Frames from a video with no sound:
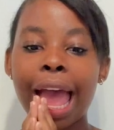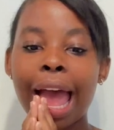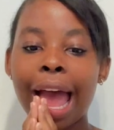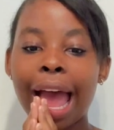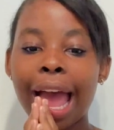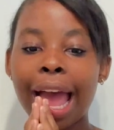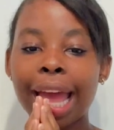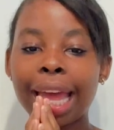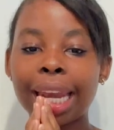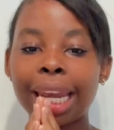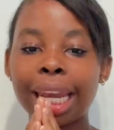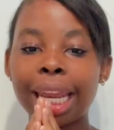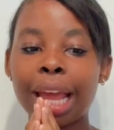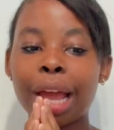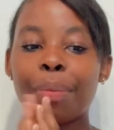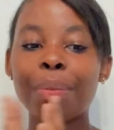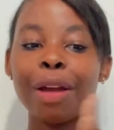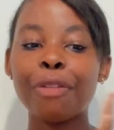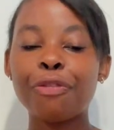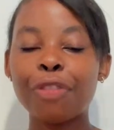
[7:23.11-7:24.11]
and
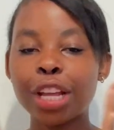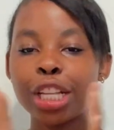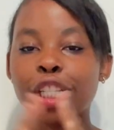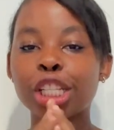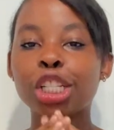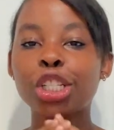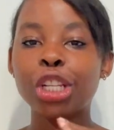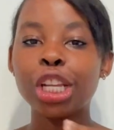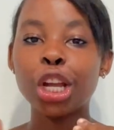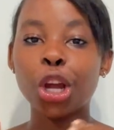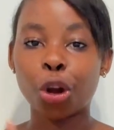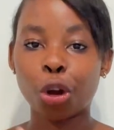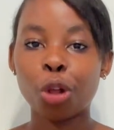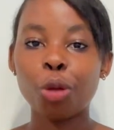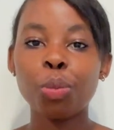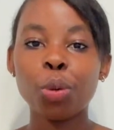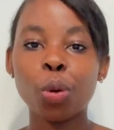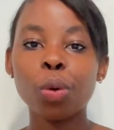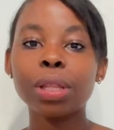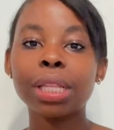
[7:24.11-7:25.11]
my friends literally
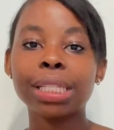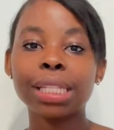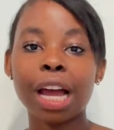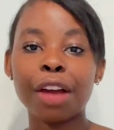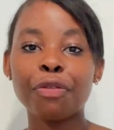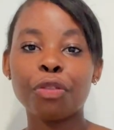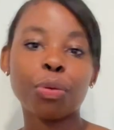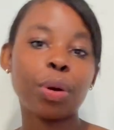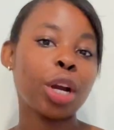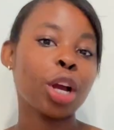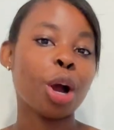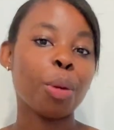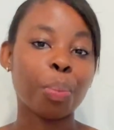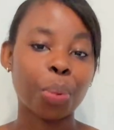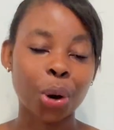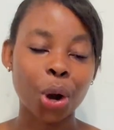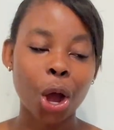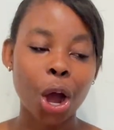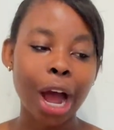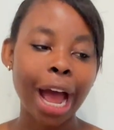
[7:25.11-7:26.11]
call me all the time for wearing a
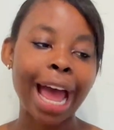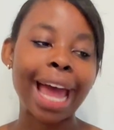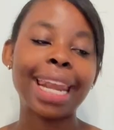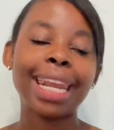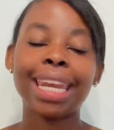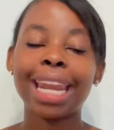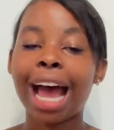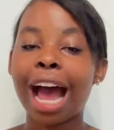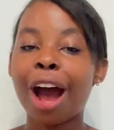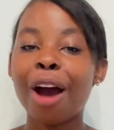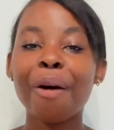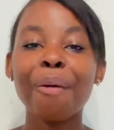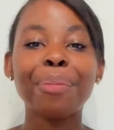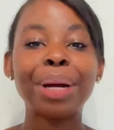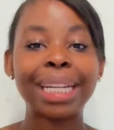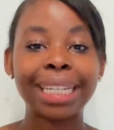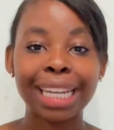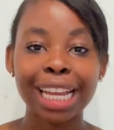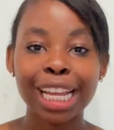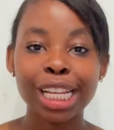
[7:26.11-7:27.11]
bra, and now
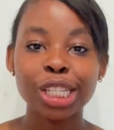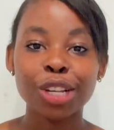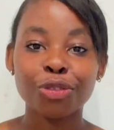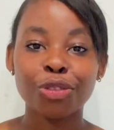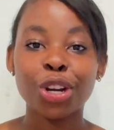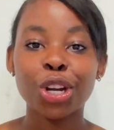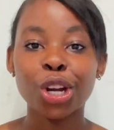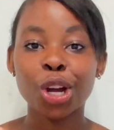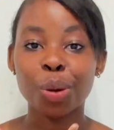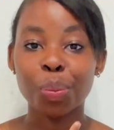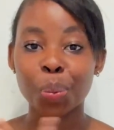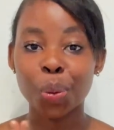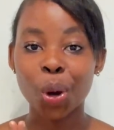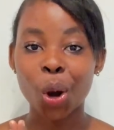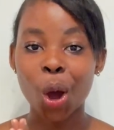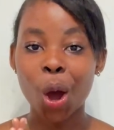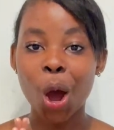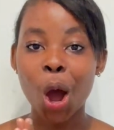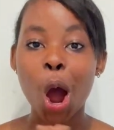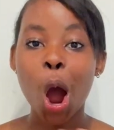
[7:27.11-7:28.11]
my days of wearing a
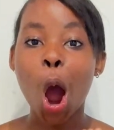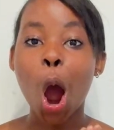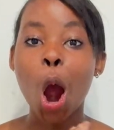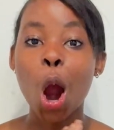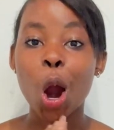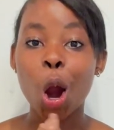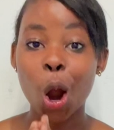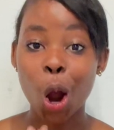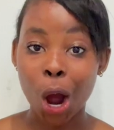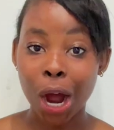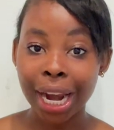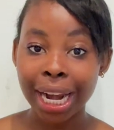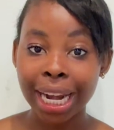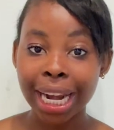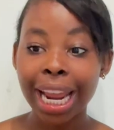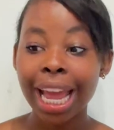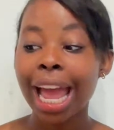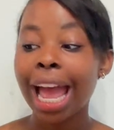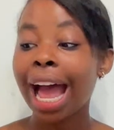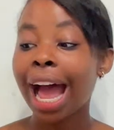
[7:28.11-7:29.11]
bra are
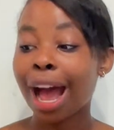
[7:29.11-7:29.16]
gone.